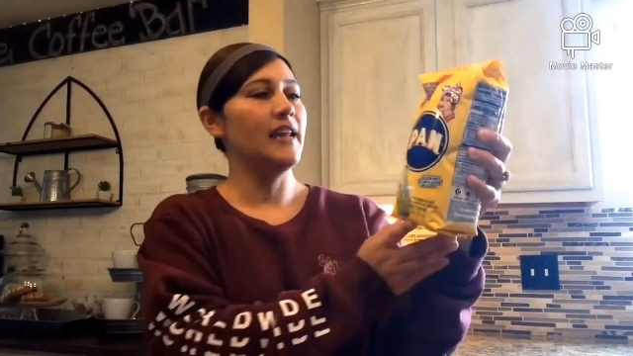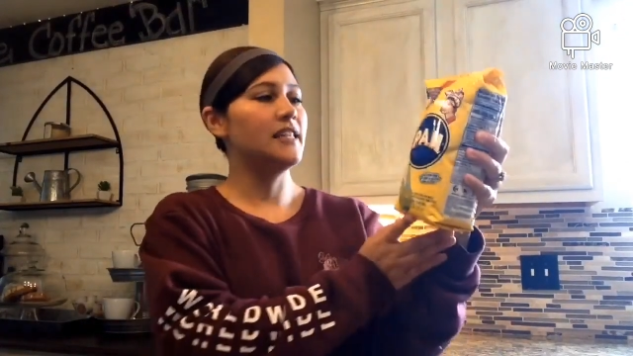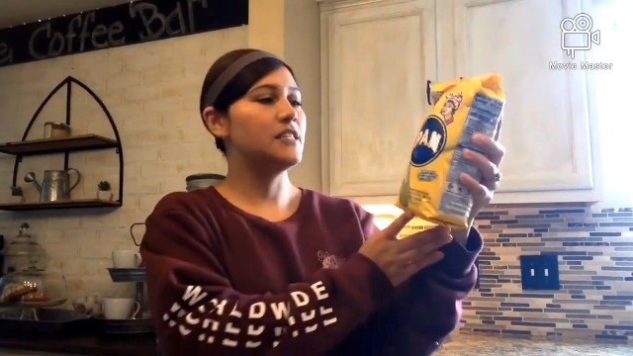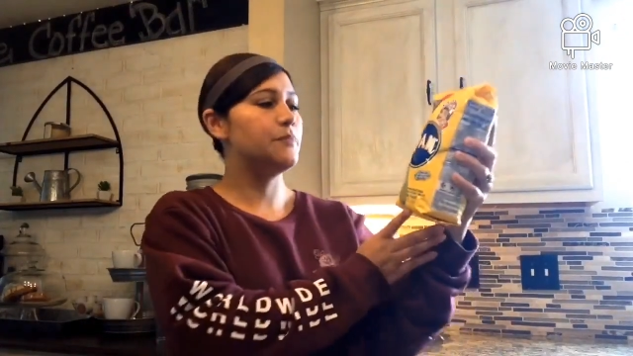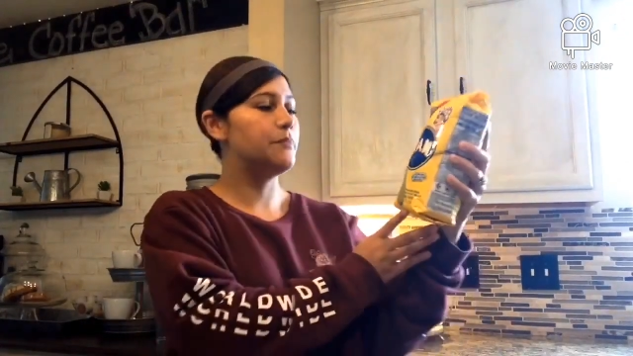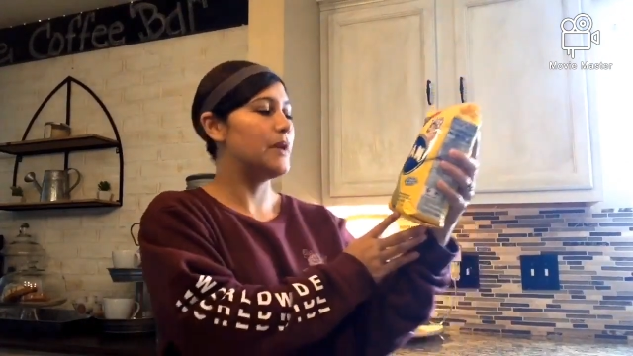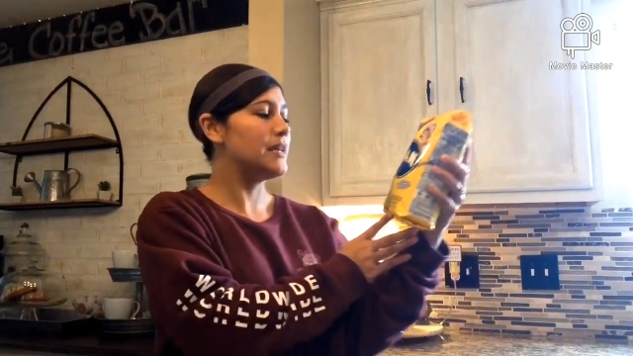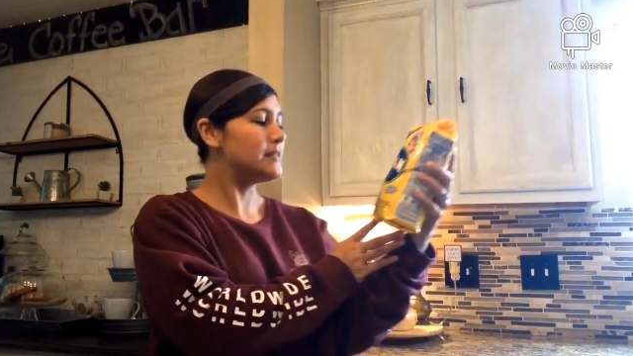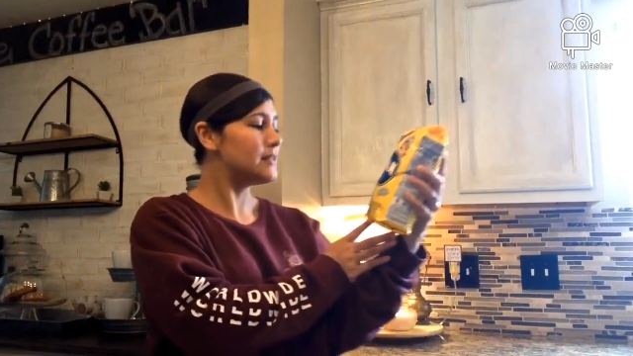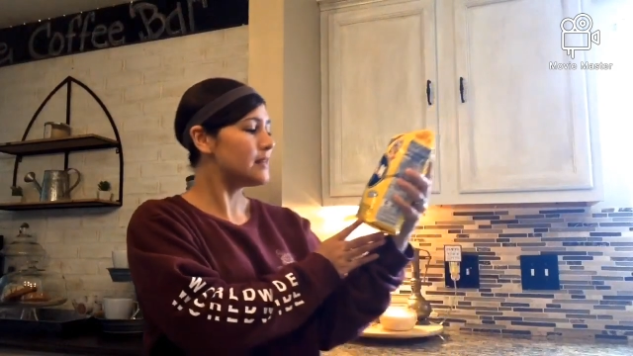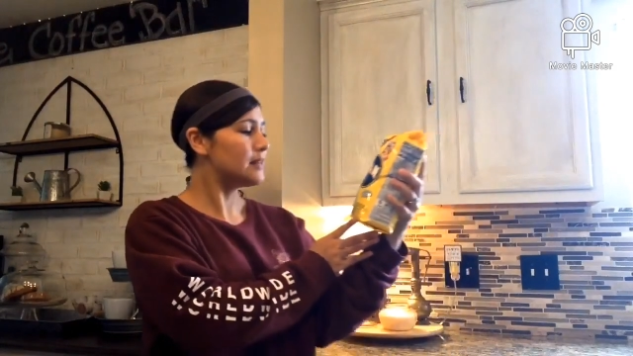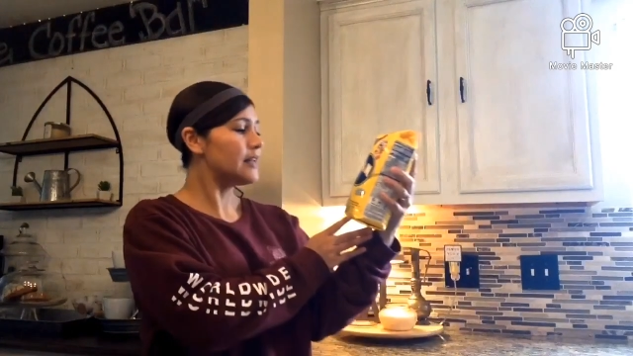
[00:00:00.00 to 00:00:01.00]
it's
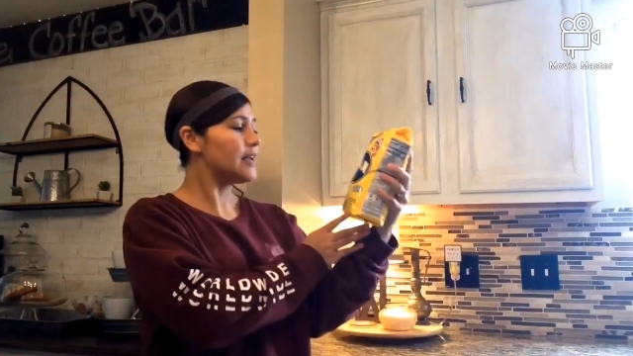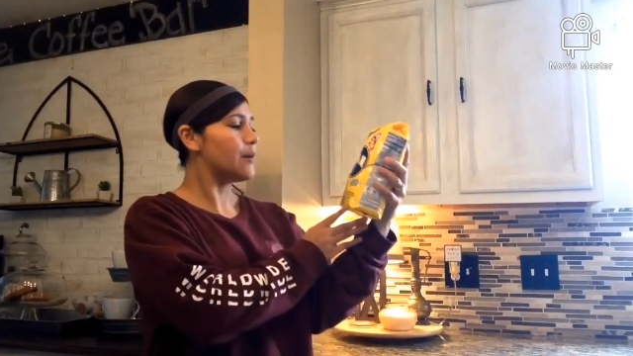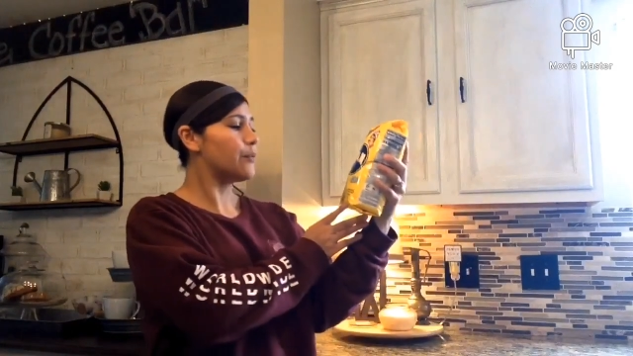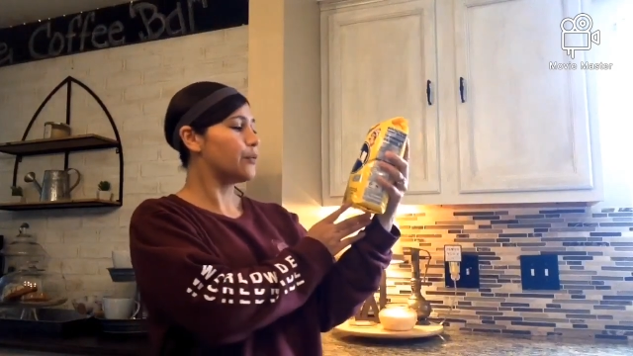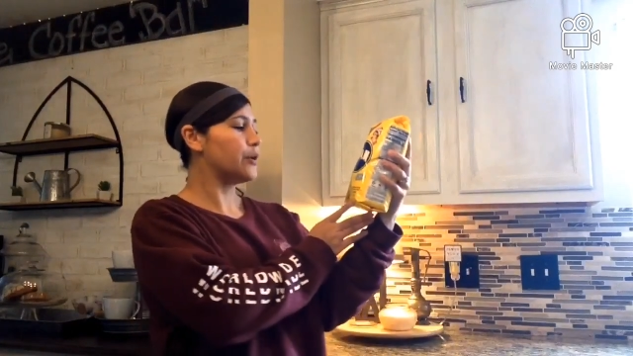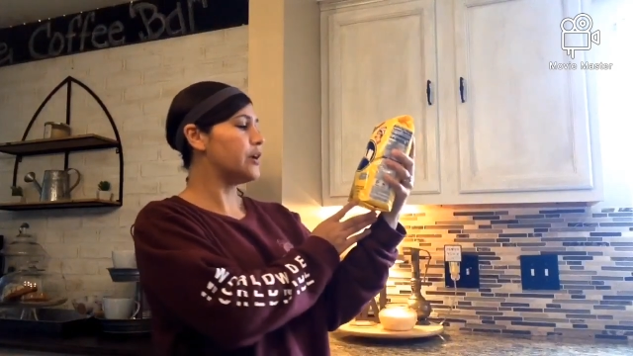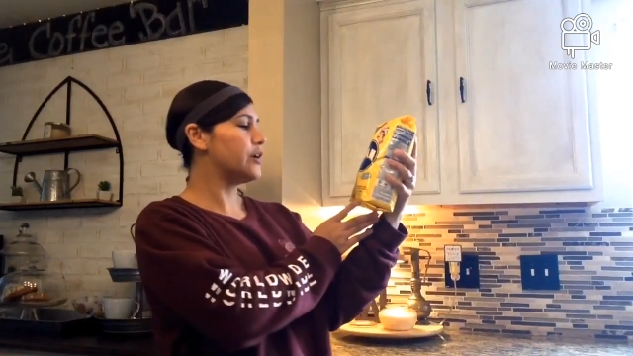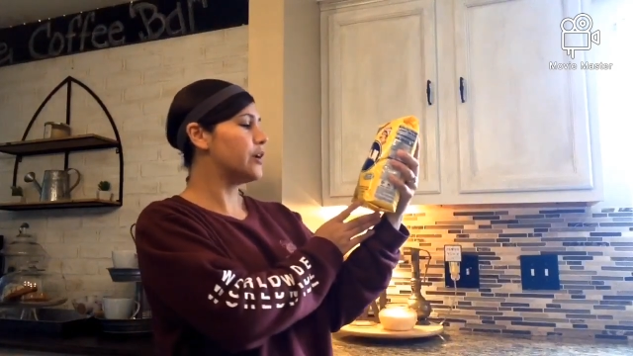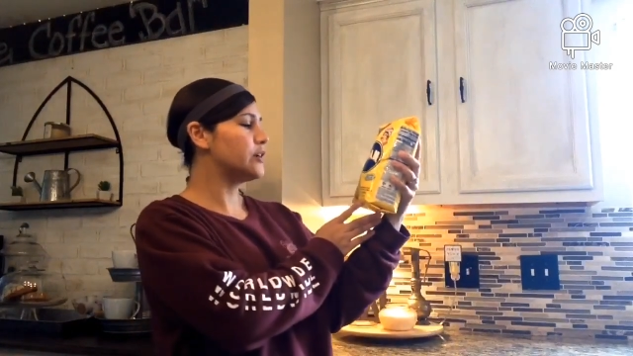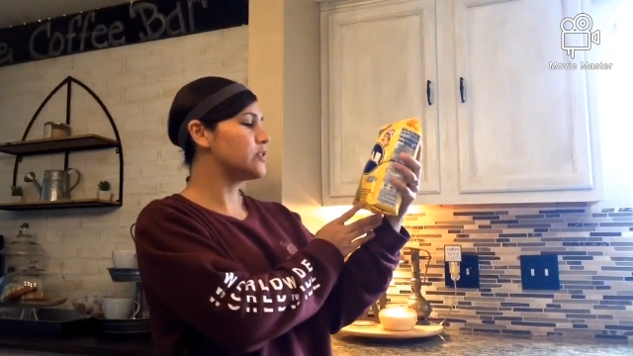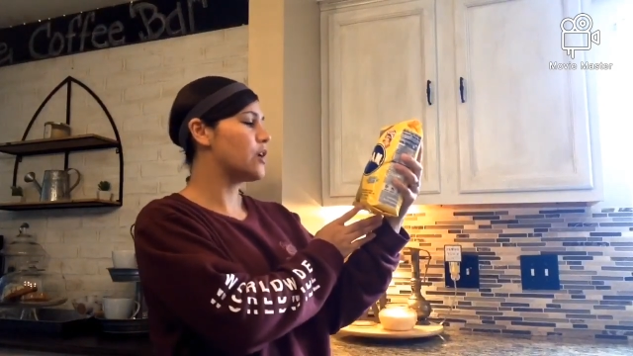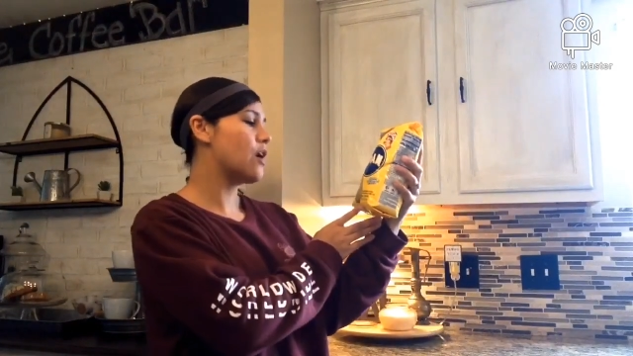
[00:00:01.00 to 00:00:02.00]
basically a
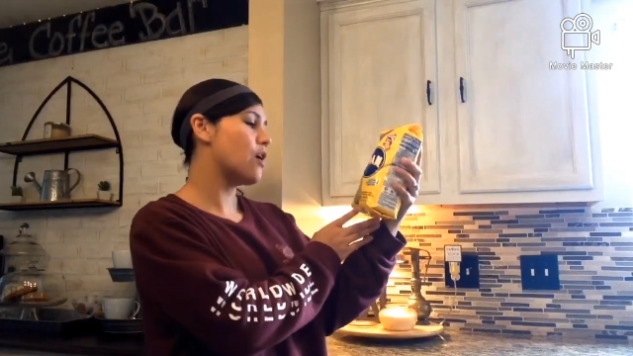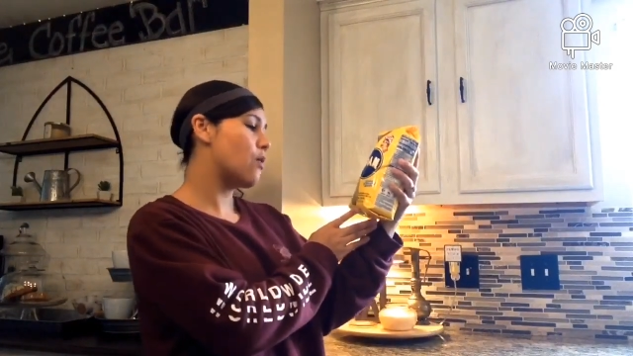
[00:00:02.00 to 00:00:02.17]
pre-cooked